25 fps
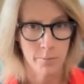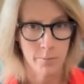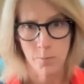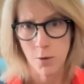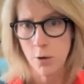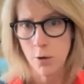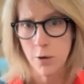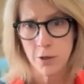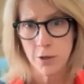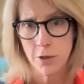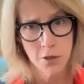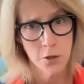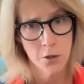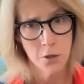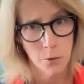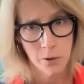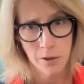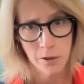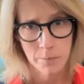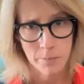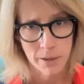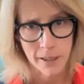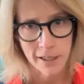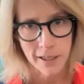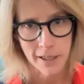you should
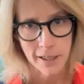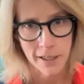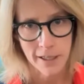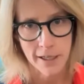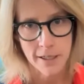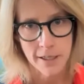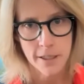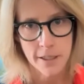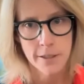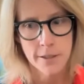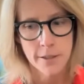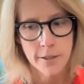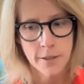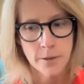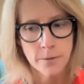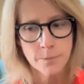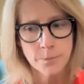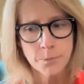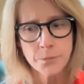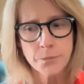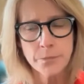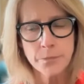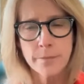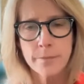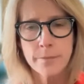really be connected to.
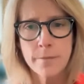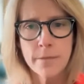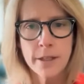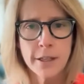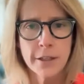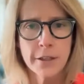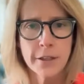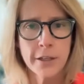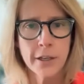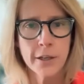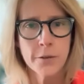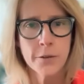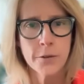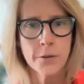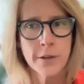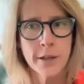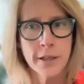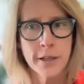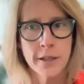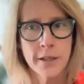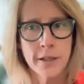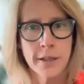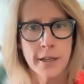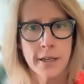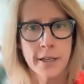The other
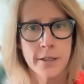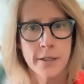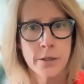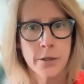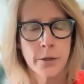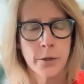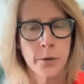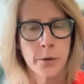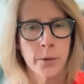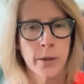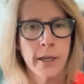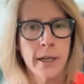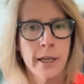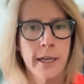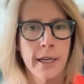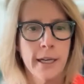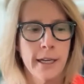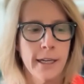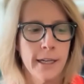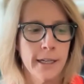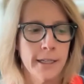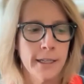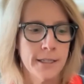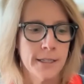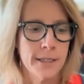thing that they do
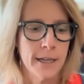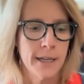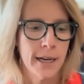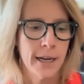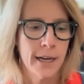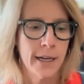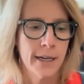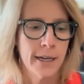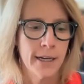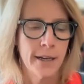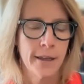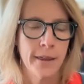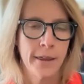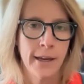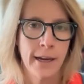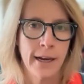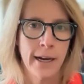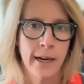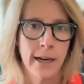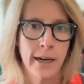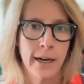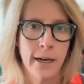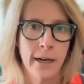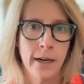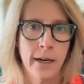is that
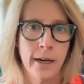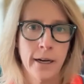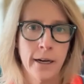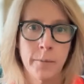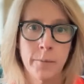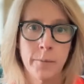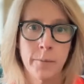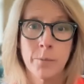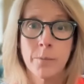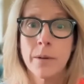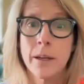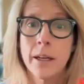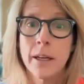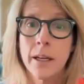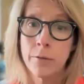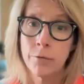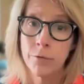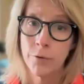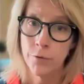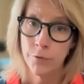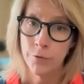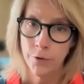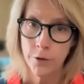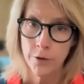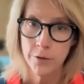they give
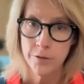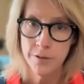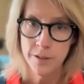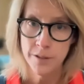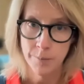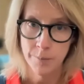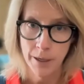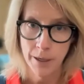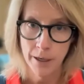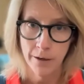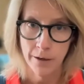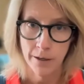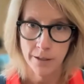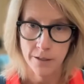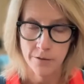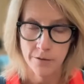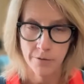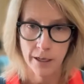referrals to parents,